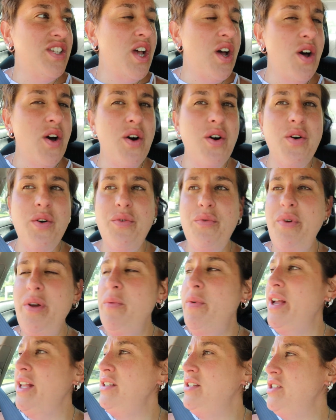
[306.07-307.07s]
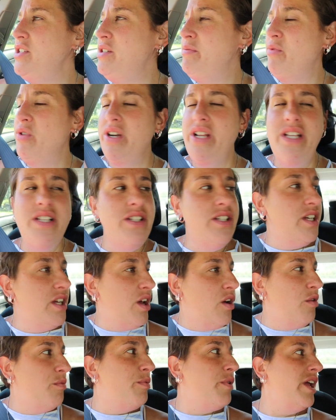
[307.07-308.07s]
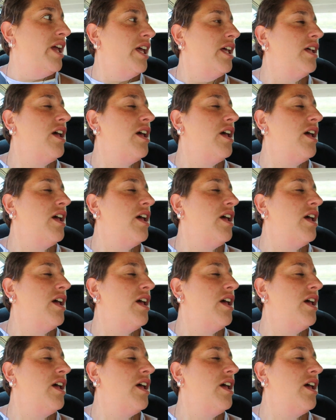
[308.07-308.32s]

So we went this morning to go bring,